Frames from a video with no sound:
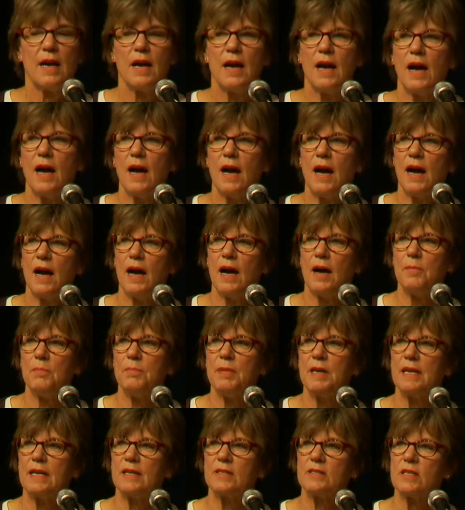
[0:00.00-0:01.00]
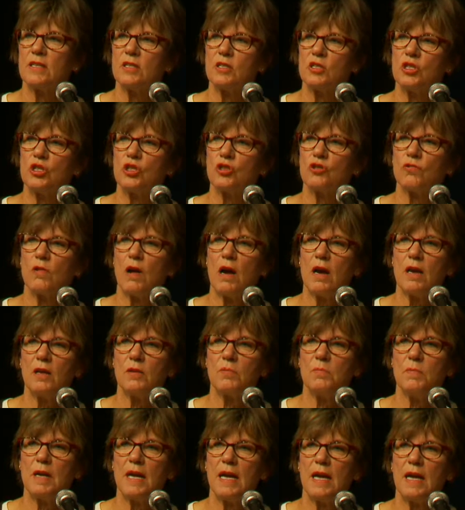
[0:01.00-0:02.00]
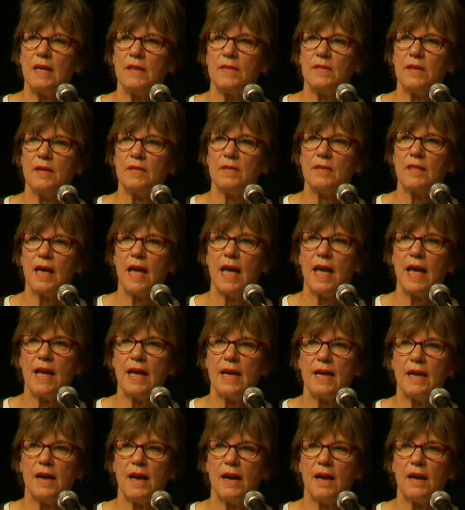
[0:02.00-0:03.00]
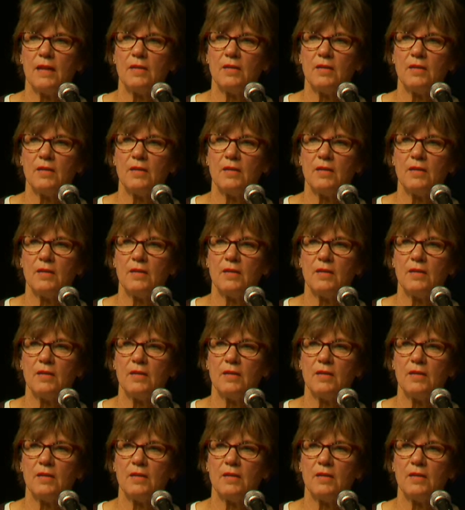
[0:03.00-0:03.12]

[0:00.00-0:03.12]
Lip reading: Because it struck me that they